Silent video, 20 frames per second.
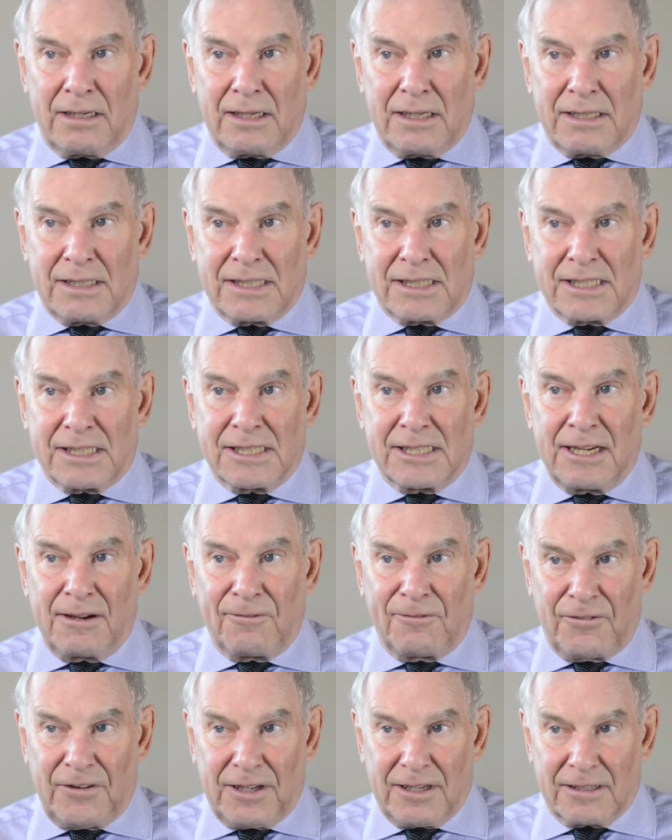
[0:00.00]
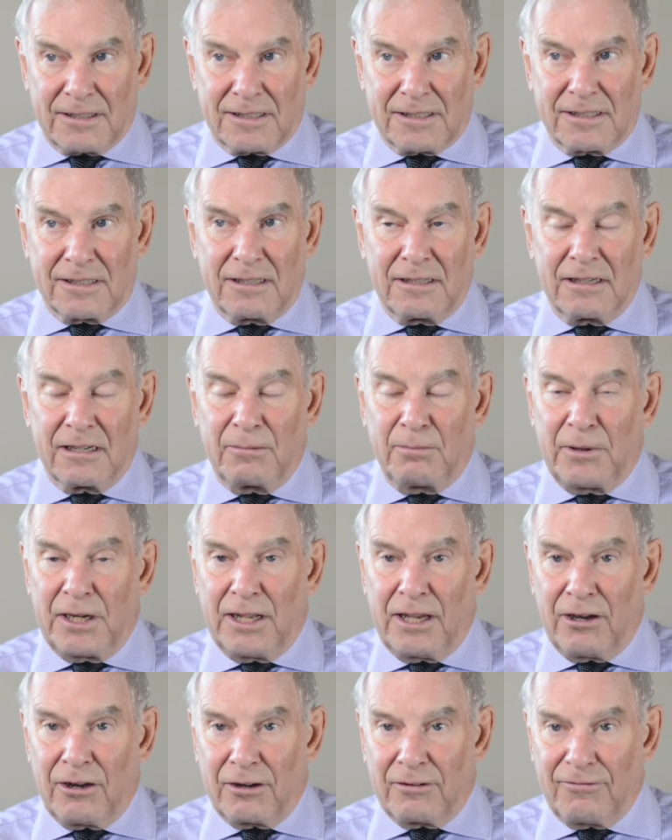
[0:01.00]
CFIUS,
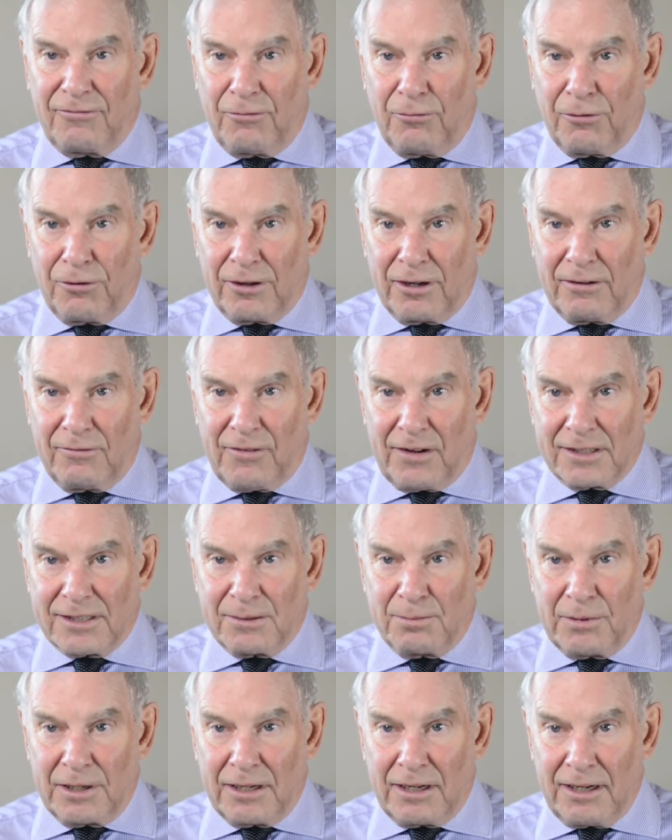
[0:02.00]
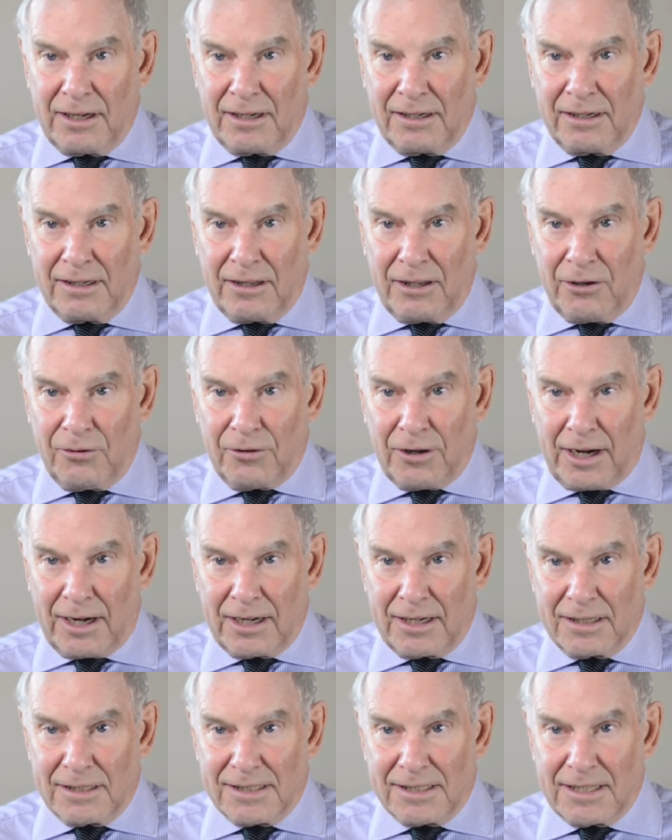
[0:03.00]
Committee on Foreign Investment in the
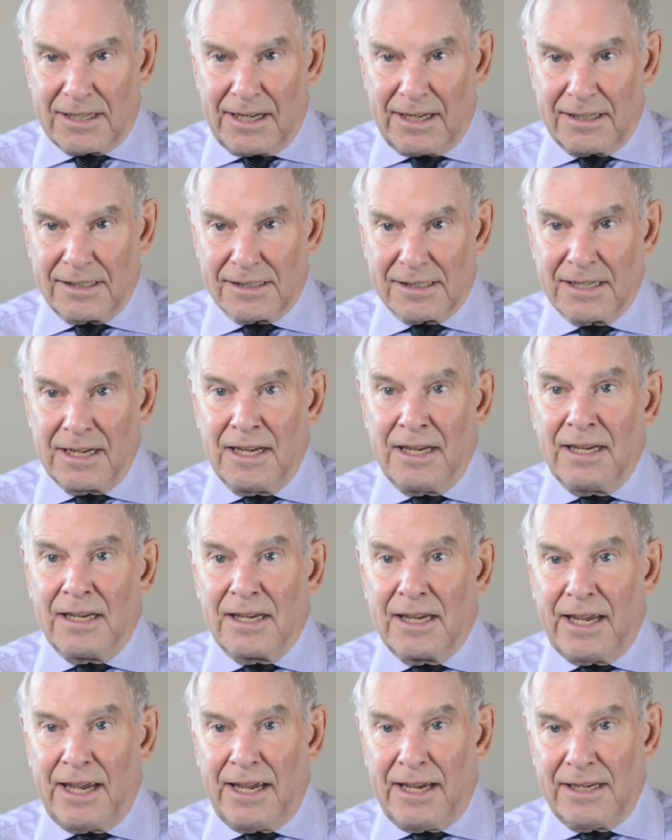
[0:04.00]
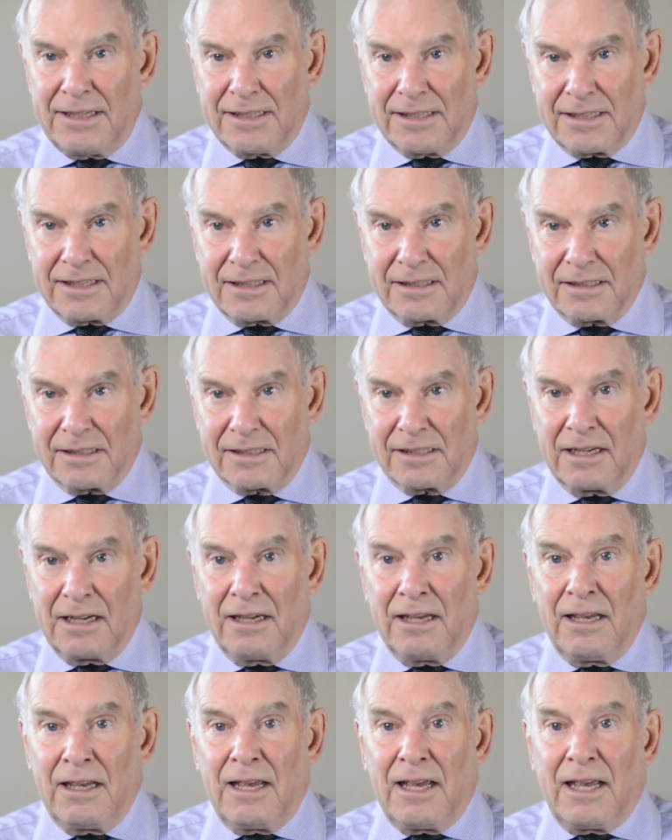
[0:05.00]
United States, cases
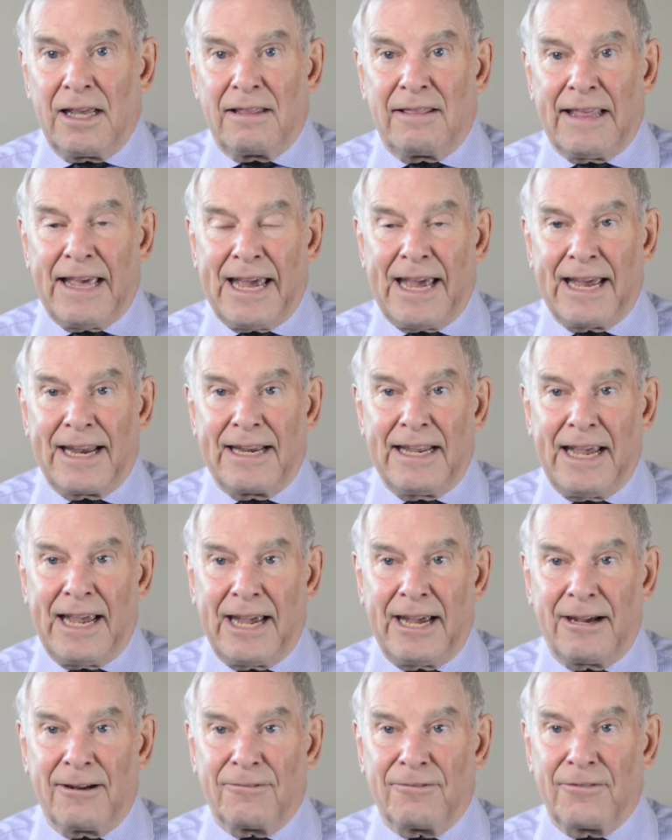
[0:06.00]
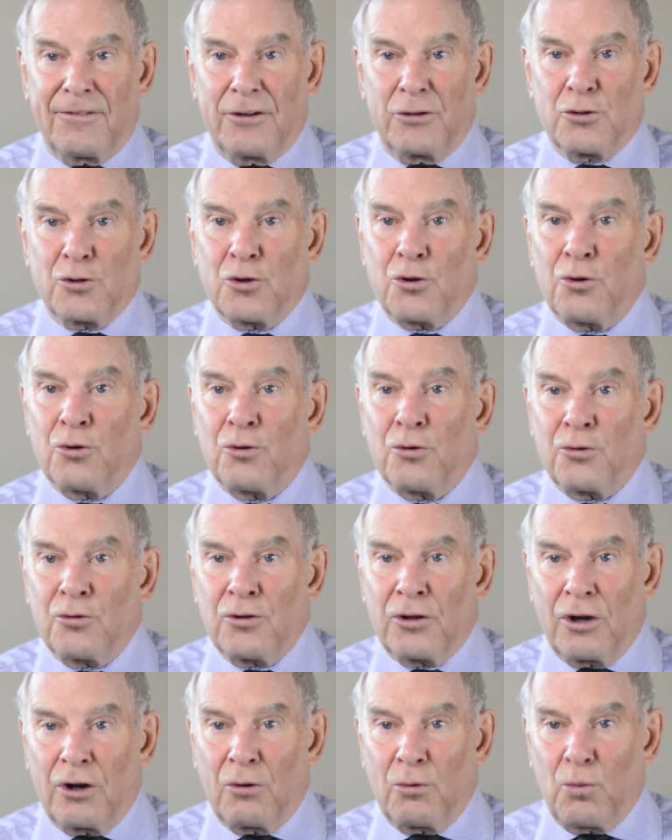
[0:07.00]
that have
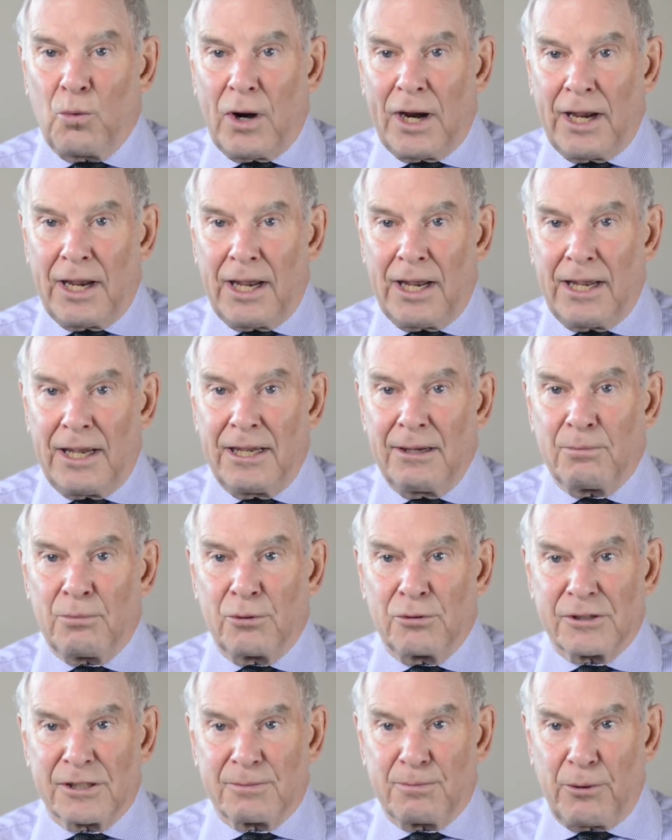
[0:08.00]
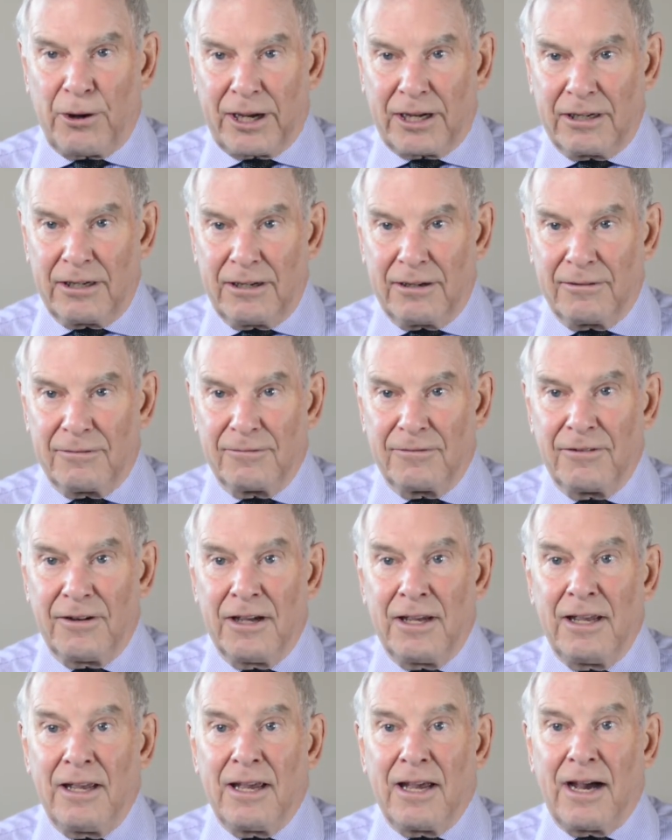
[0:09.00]
turned away prospective
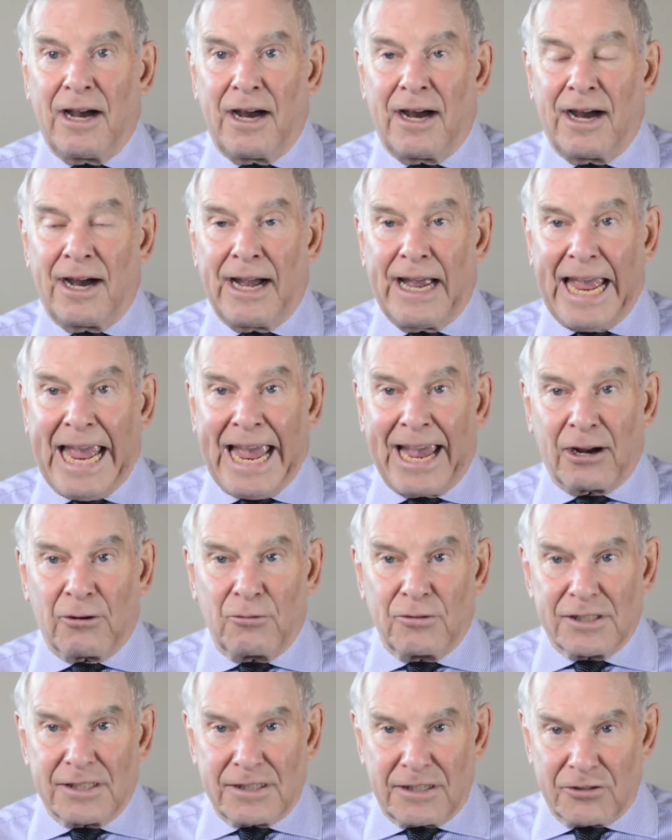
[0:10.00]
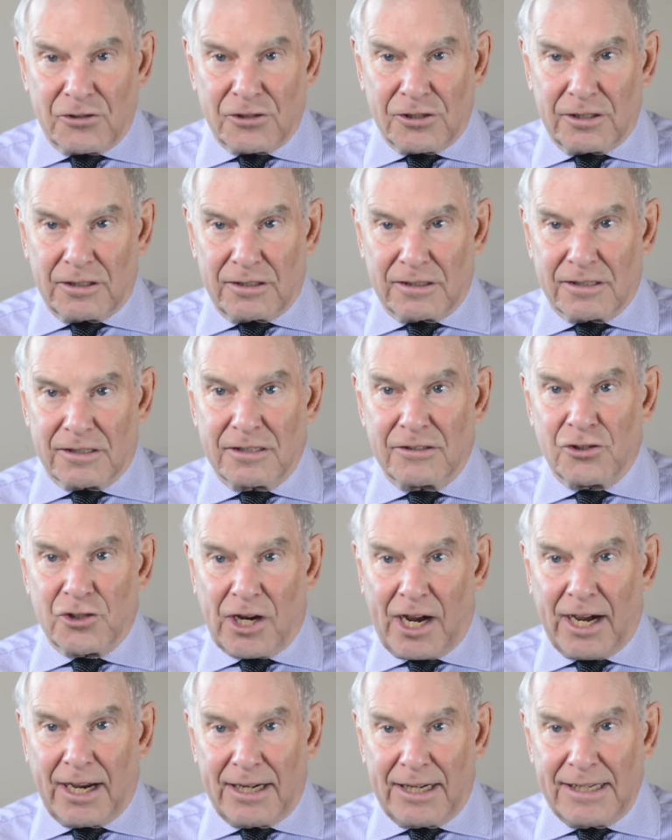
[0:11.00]
acquisitions,
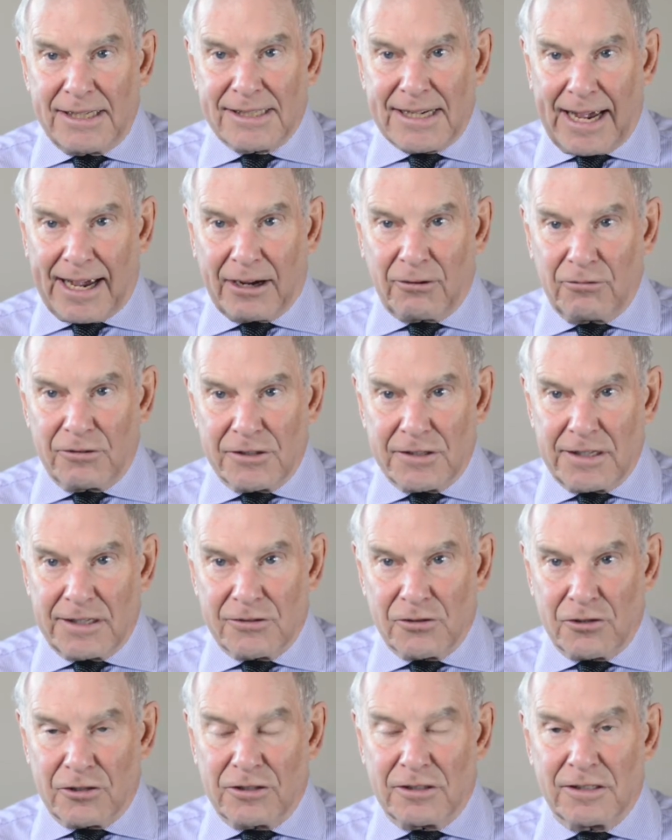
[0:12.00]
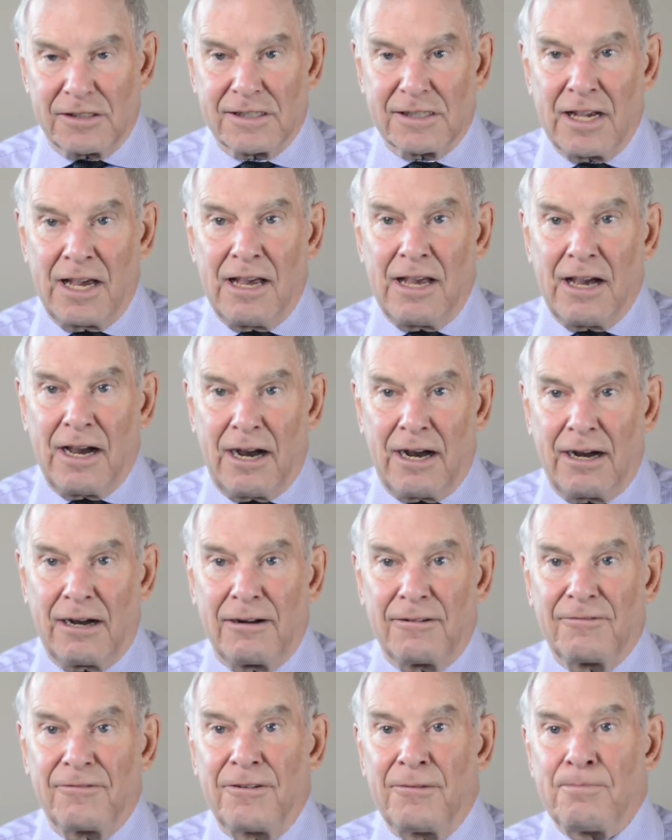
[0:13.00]
Chinese acquisitions
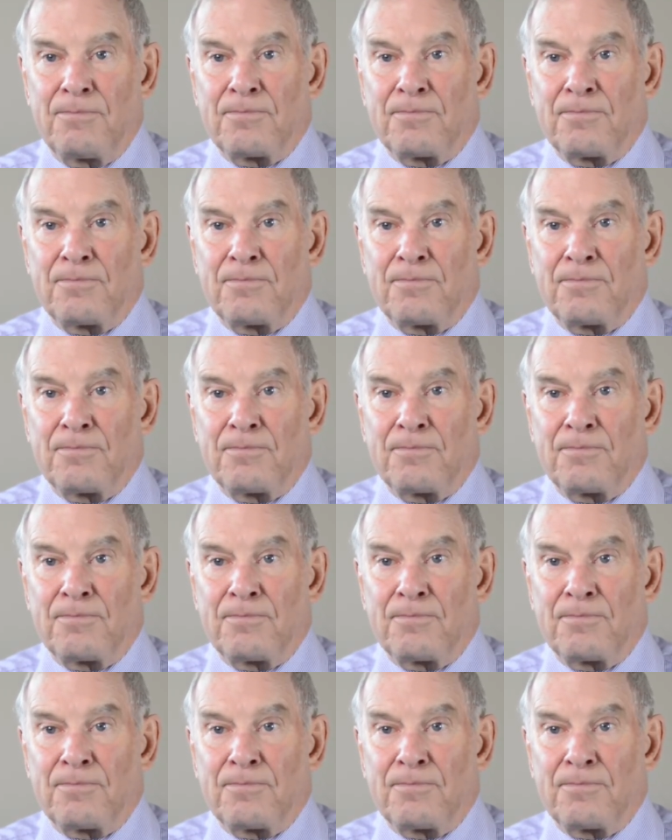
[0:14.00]
of